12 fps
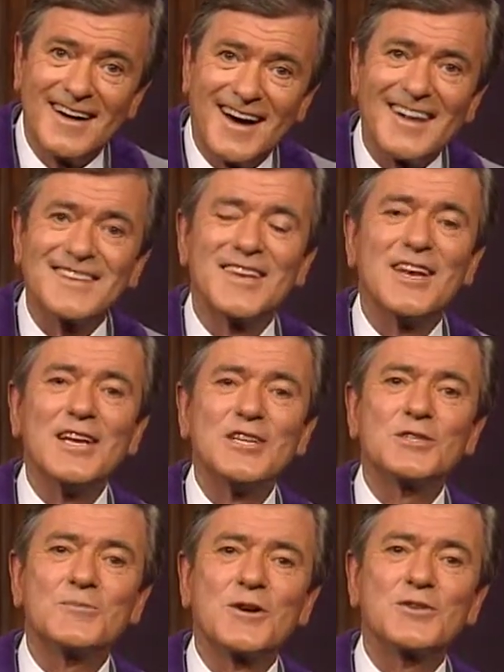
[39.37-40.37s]
On
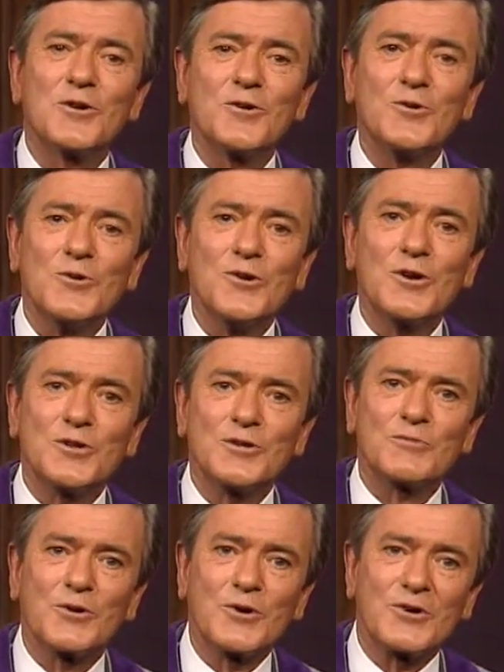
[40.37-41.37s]
today's special New
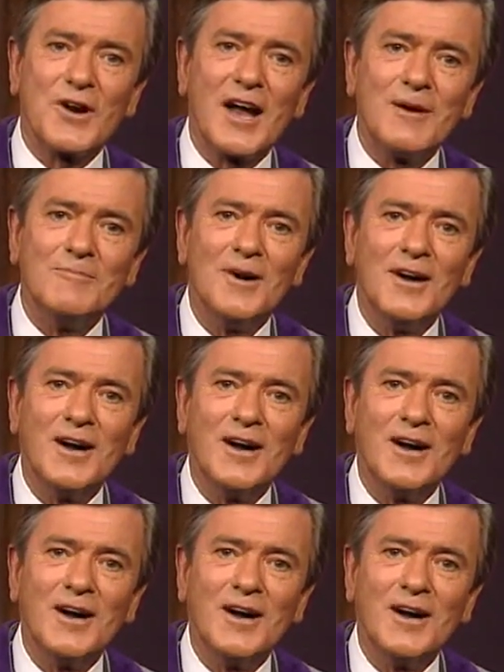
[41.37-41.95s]
Year's program,